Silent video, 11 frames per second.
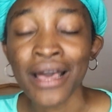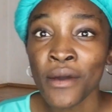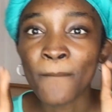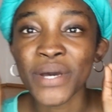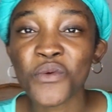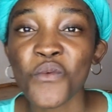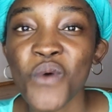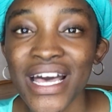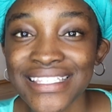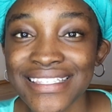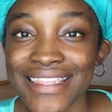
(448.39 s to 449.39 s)
But
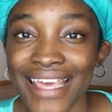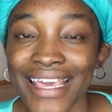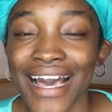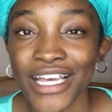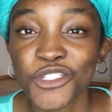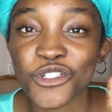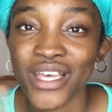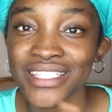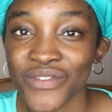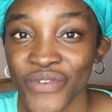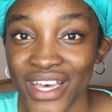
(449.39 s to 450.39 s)
once they are
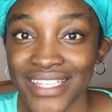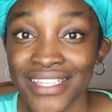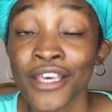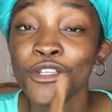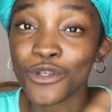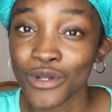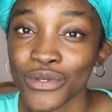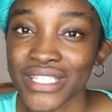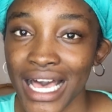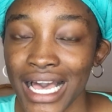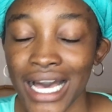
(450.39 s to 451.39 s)
transferred to
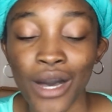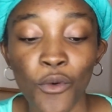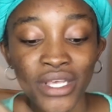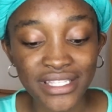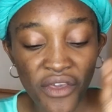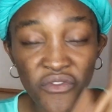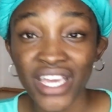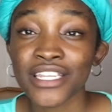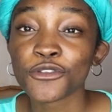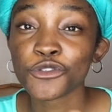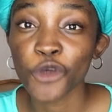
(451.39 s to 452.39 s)
Lusaka, once they find
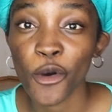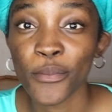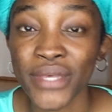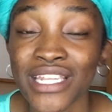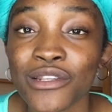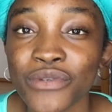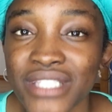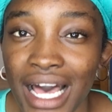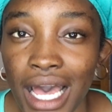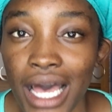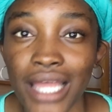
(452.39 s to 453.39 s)
a job in
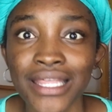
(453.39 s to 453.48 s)
Lusaka,